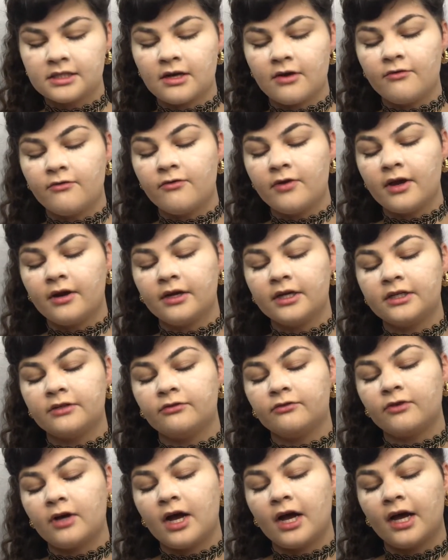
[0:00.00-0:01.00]
very
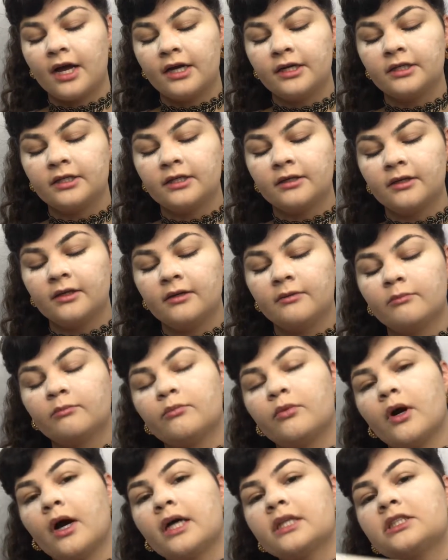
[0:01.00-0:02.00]
defined
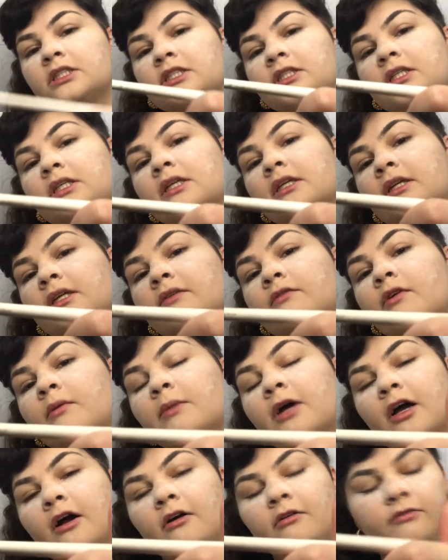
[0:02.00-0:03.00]
brush from
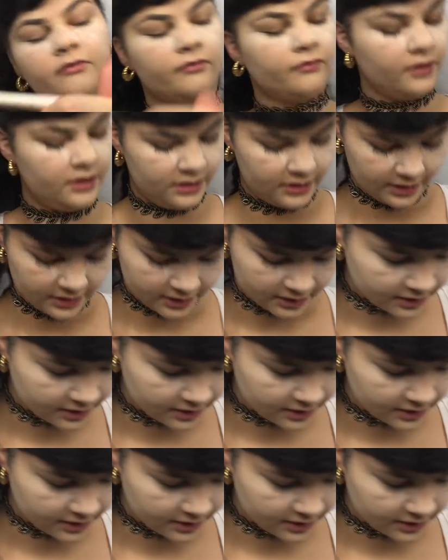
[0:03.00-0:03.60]
e.l.f. It says